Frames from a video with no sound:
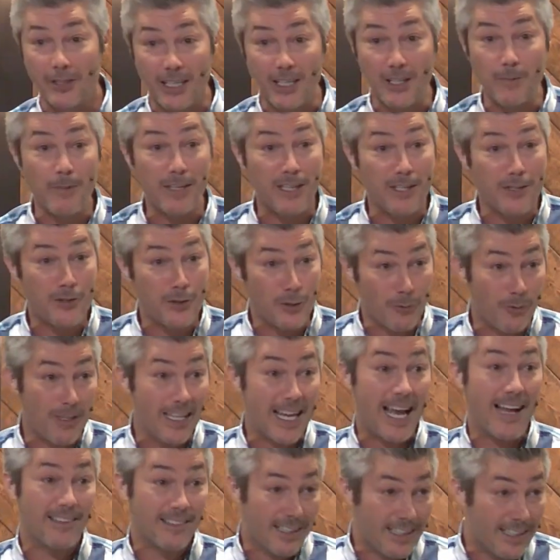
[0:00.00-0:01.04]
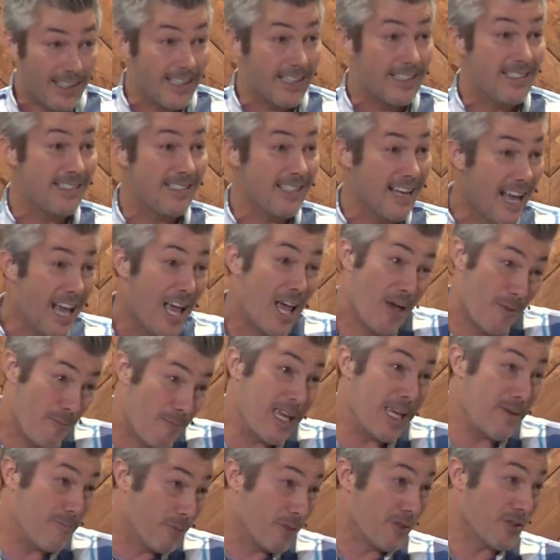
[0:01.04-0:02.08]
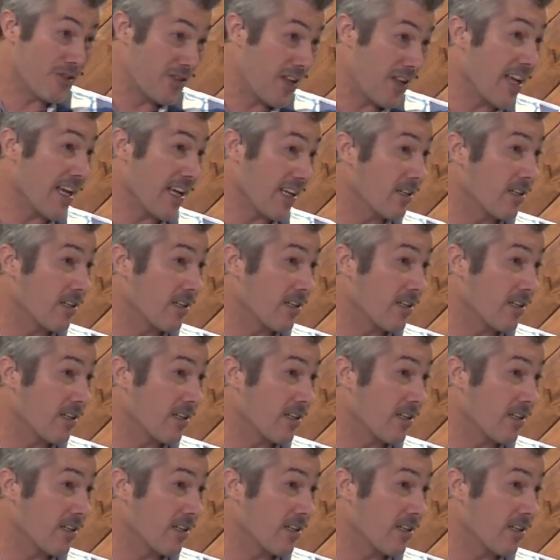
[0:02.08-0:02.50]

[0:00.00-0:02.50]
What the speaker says: because the reality is people stink.